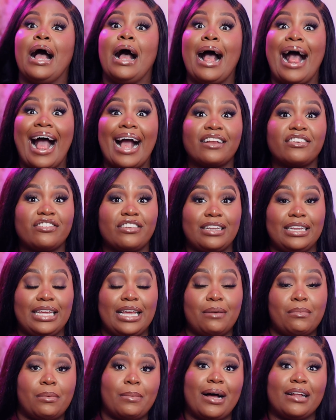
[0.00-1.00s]
actually
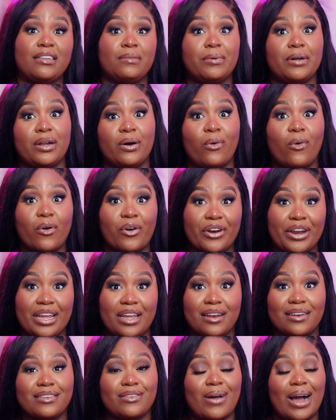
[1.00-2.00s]
am about to put an order
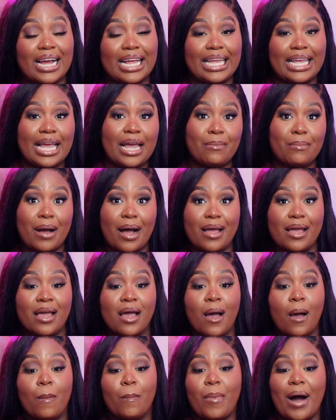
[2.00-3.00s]
in so I can get my
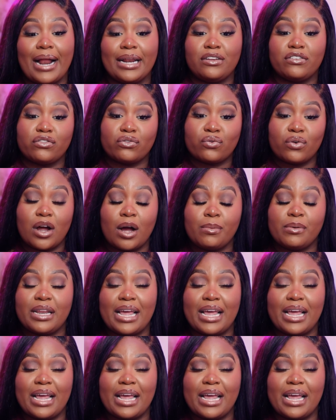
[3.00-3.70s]
body scrubbed.